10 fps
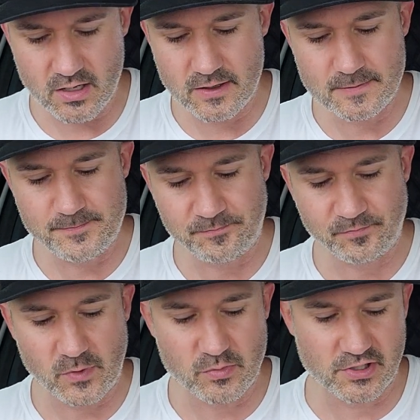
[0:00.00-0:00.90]
Um,
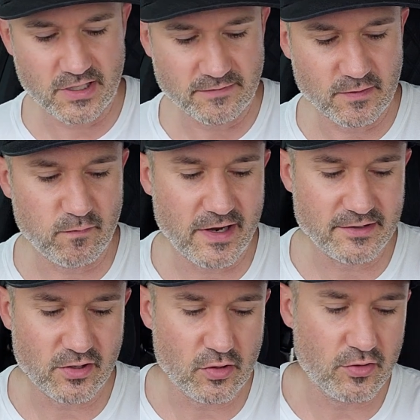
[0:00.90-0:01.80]
you're gonna have to
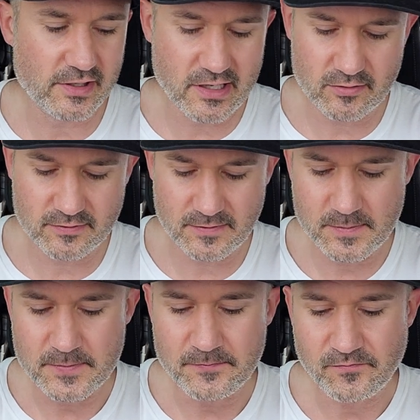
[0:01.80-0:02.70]
find your own accountant.
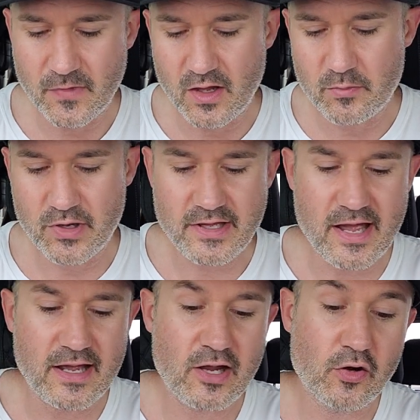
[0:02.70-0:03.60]
But
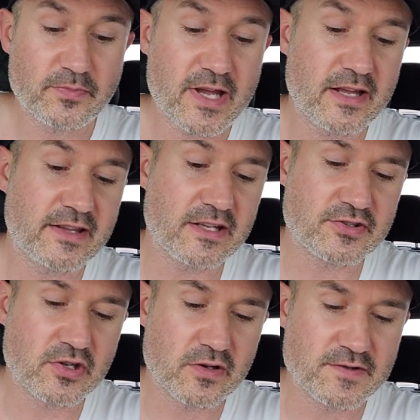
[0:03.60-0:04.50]
yeah, I hope that that
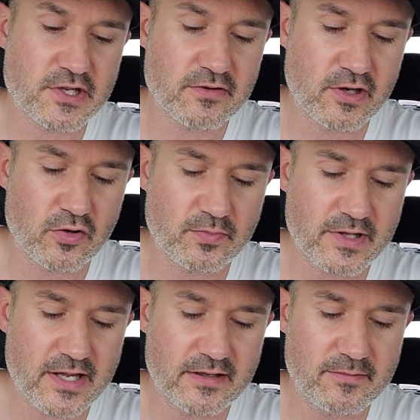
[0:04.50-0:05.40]
serves you. I hope
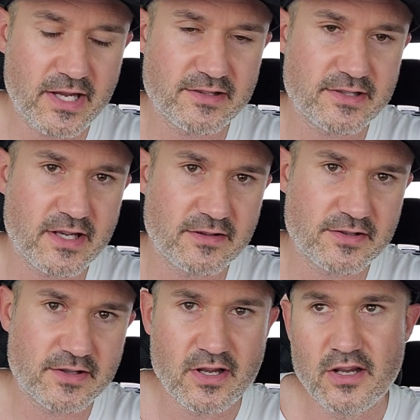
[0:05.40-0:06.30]
that makes
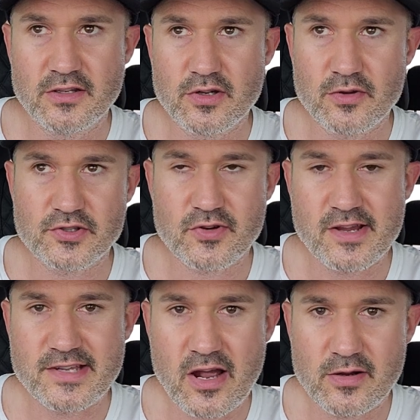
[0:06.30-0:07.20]
sense. Don't
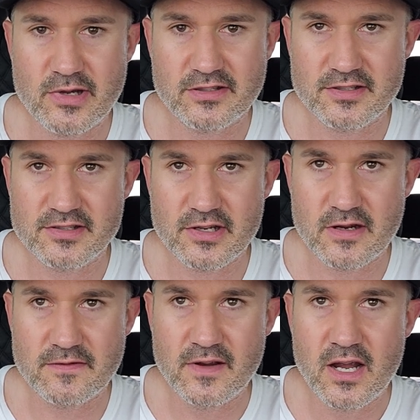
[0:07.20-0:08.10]
stress out about this
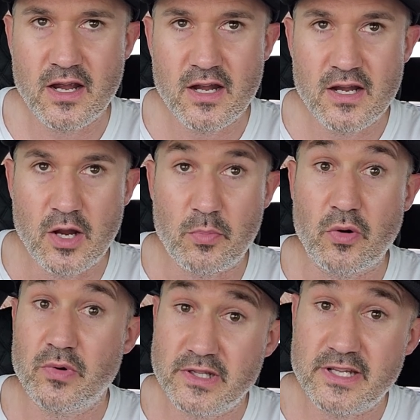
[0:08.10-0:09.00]
stuff.
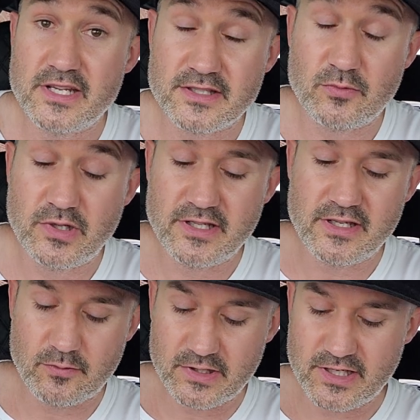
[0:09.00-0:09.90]
But when these when
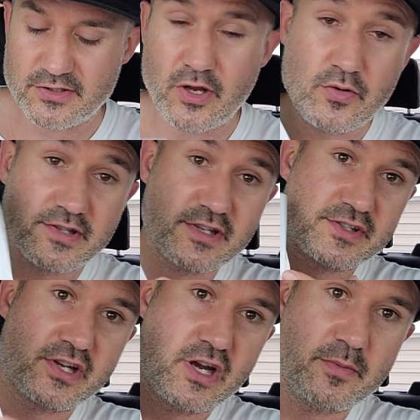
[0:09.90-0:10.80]
the, when these
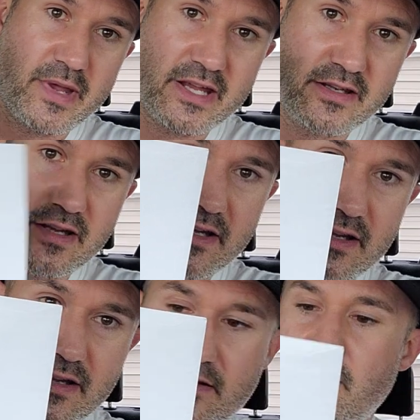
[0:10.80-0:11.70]
notices come in,
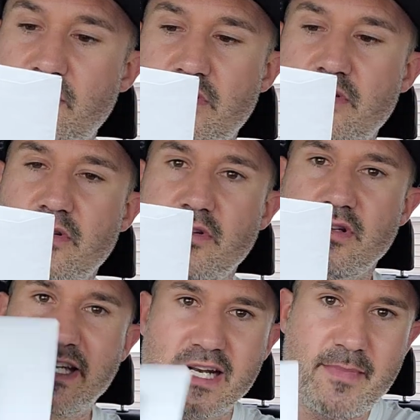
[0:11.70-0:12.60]

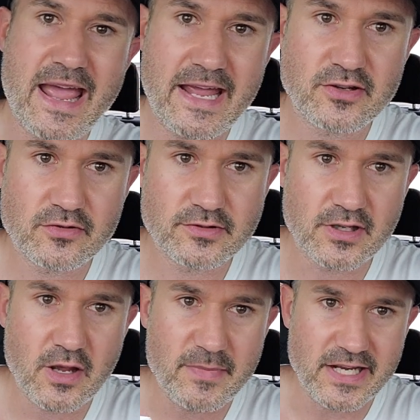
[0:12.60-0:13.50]
get them
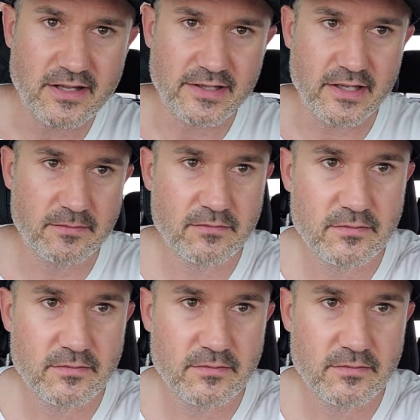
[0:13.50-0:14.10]
handled immediately.